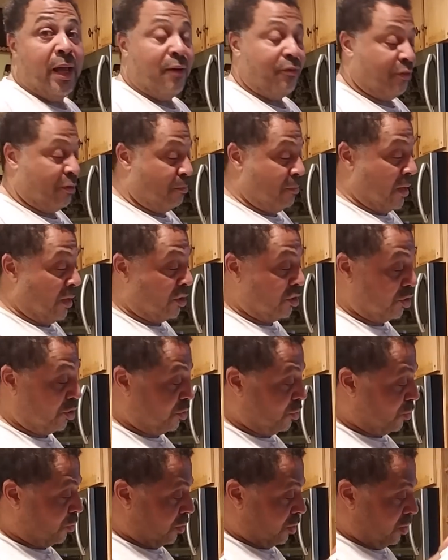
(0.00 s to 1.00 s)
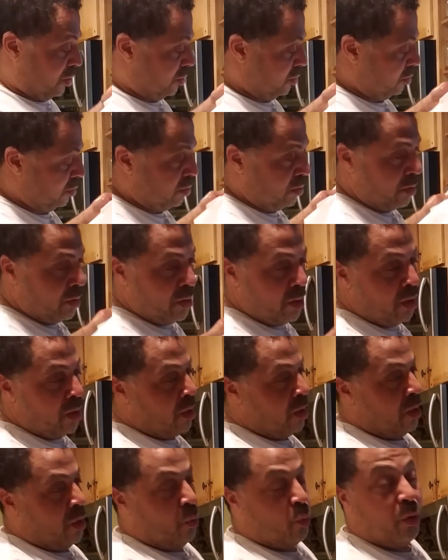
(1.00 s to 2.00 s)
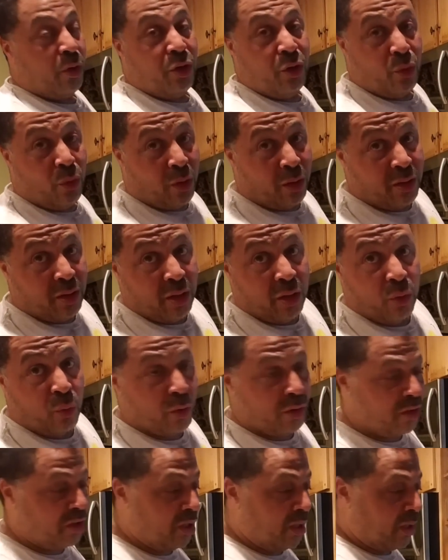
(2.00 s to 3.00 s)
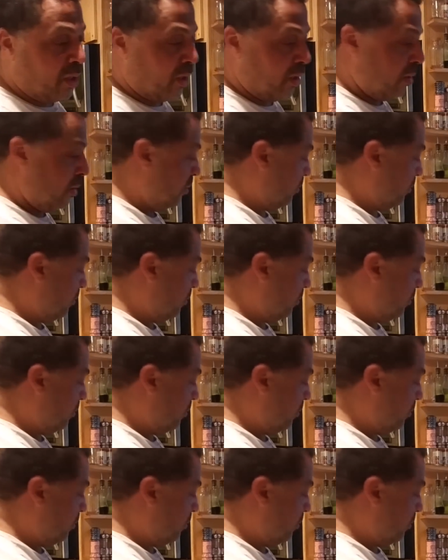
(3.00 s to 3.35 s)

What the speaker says: have to make sure when you are dealing with chicken,